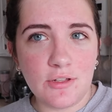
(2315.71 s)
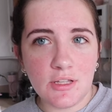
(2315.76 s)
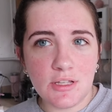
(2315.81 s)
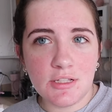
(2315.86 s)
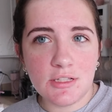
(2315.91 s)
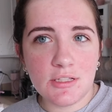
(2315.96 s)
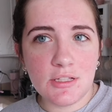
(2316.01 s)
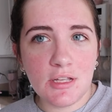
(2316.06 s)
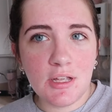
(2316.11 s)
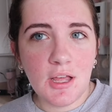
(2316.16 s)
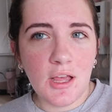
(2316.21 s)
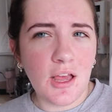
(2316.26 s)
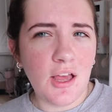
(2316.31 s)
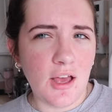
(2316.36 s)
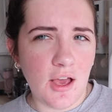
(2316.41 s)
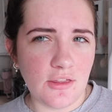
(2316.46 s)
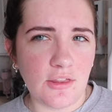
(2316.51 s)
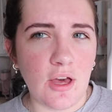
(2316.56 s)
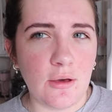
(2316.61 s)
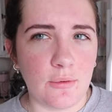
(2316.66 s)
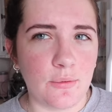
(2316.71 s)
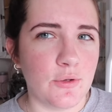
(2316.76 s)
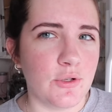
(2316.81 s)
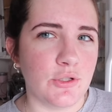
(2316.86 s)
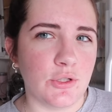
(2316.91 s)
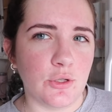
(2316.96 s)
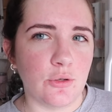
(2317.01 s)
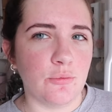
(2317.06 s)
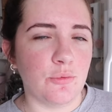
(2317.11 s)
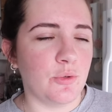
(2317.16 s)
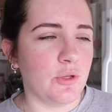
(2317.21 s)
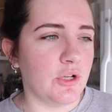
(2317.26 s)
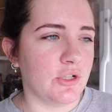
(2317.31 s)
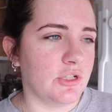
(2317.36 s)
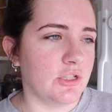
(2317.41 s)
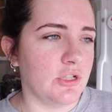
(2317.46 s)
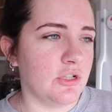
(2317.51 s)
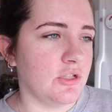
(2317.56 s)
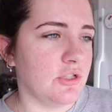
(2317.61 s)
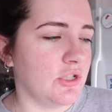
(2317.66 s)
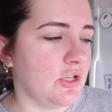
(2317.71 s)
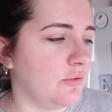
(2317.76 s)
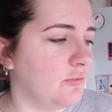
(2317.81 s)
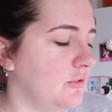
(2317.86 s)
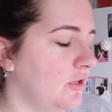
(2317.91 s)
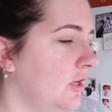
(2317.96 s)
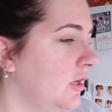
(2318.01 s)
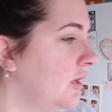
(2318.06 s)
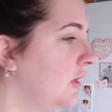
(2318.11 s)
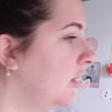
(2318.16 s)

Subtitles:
this. I thought we were zoomed. We looked a little zoomed.